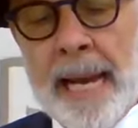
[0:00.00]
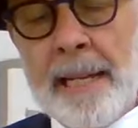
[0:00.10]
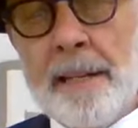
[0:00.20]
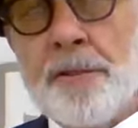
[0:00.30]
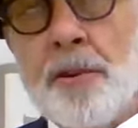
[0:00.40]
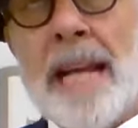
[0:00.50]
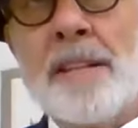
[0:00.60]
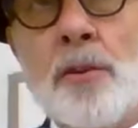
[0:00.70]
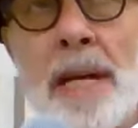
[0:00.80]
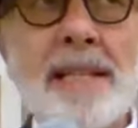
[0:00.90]
And in
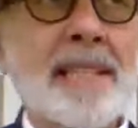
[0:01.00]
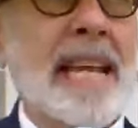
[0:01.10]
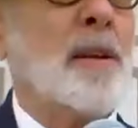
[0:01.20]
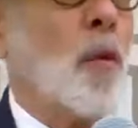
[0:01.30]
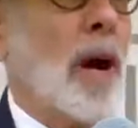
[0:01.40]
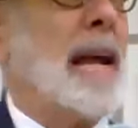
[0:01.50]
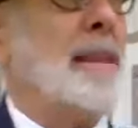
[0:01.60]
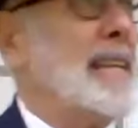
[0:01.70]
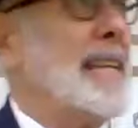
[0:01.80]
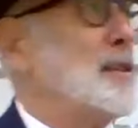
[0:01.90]
trying to understand
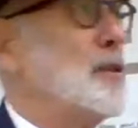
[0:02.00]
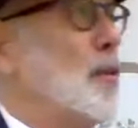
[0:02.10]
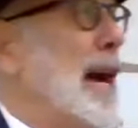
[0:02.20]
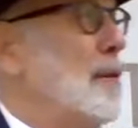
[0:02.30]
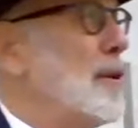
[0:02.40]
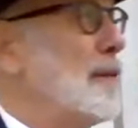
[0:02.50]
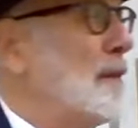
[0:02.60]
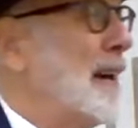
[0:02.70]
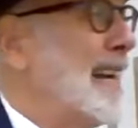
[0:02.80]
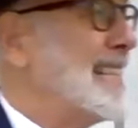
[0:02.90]
why that is, why we
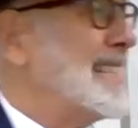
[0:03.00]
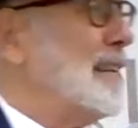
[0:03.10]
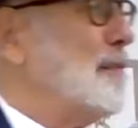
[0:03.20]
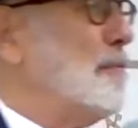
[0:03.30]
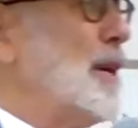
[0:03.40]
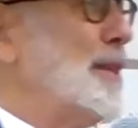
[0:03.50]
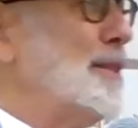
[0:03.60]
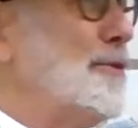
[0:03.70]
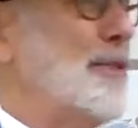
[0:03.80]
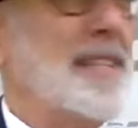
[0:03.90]
find
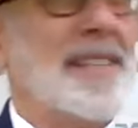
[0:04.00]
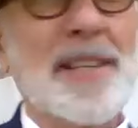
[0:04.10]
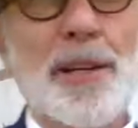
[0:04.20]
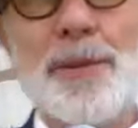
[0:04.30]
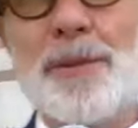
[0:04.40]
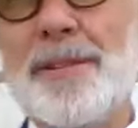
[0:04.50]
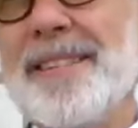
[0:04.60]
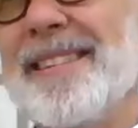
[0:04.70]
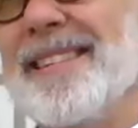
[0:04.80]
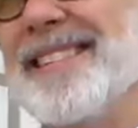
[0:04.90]
self-mastery so
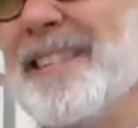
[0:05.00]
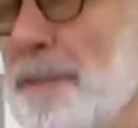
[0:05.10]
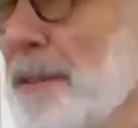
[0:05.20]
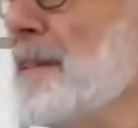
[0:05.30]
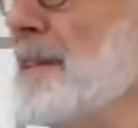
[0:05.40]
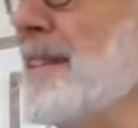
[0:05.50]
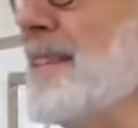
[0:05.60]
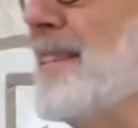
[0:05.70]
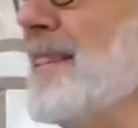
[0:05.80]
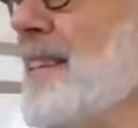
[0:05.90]
difficult,
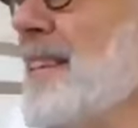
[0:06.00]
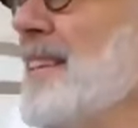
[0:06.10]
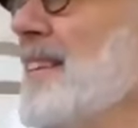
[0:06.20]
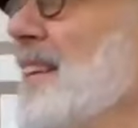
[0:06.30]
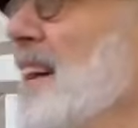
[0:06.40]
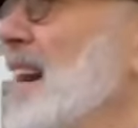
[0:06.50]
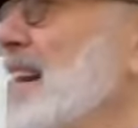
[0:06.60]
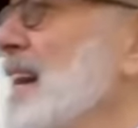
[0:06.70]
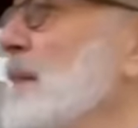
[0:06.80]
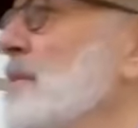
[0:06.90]
I
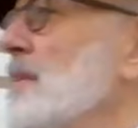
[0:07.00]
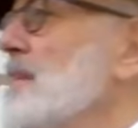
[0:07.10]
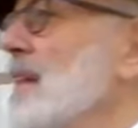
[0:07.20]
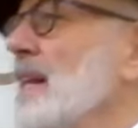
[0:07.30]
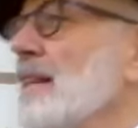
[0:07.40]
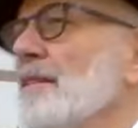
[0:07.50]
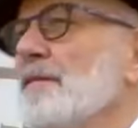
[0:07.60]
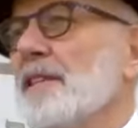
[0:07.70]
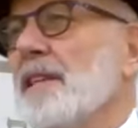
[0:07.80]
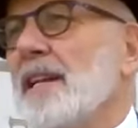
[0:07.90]
came to the title
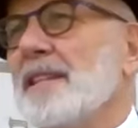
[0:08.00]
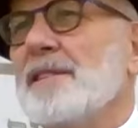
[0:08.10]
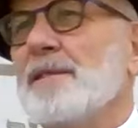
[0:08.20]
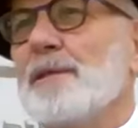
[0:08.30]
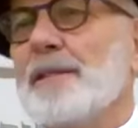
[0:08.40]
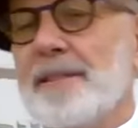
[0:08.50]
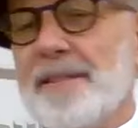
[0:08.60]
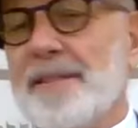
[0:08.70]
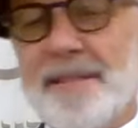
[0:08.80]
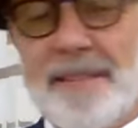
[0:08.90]
of tonight's talk.
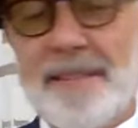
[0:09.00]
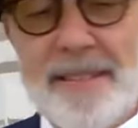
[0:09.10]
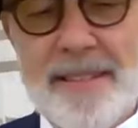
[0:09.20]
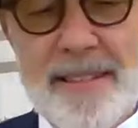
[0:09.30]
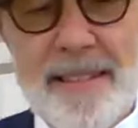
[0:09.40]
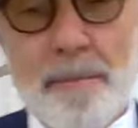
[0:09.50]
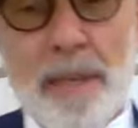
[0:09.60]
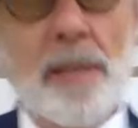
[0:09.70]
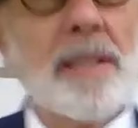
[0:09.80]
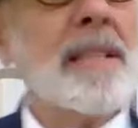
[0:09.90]

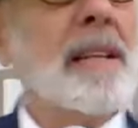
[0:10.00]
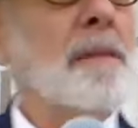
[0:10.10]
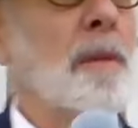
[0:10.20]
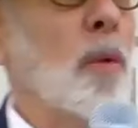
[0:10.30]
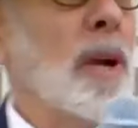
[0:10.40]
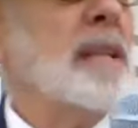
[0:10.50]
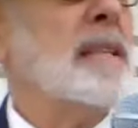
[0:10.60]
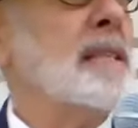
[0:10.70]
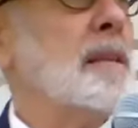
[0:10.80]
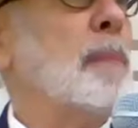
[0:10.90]
Because
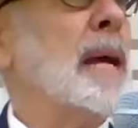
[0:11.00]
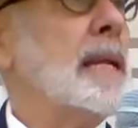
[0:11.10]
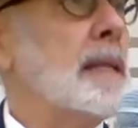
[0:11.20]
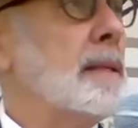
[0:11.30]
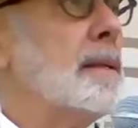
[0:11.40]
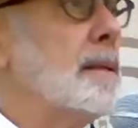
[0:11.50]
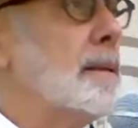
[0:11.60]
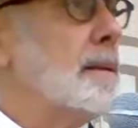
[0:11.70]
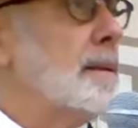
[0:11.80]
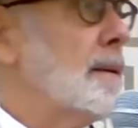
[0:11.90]
self-awareness is a pain.
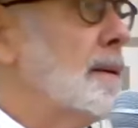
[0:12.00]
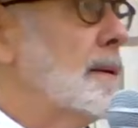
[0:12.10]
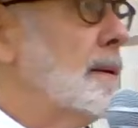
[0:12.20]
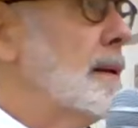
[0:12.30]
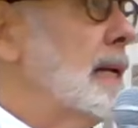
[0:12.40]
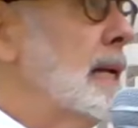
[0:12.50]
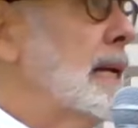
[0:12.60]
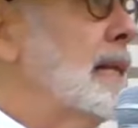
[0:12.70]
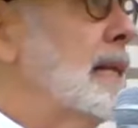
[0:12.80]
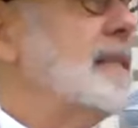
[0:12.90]

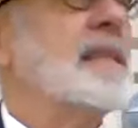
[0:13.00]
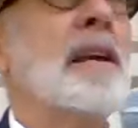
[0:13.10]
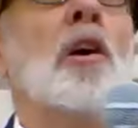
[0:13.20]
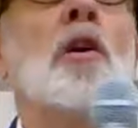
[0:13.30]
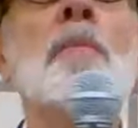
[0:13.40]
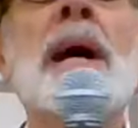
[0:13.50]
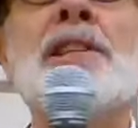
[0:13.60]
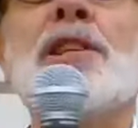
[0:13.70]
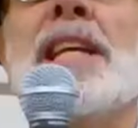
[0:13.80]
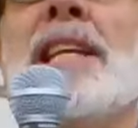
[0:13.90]
It's so
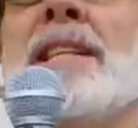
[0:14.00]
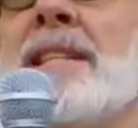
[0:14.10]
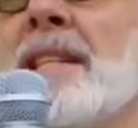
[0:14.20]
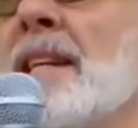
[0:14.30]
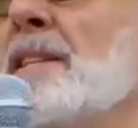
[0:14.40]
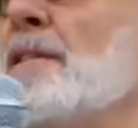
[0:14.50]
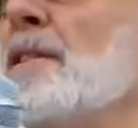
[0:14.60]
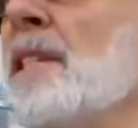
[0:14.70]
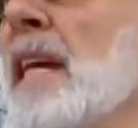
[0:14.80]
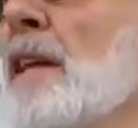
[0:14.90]
much easier
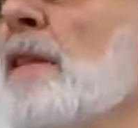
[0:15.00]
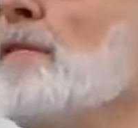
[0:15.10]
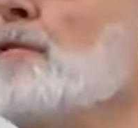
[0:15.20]
to sail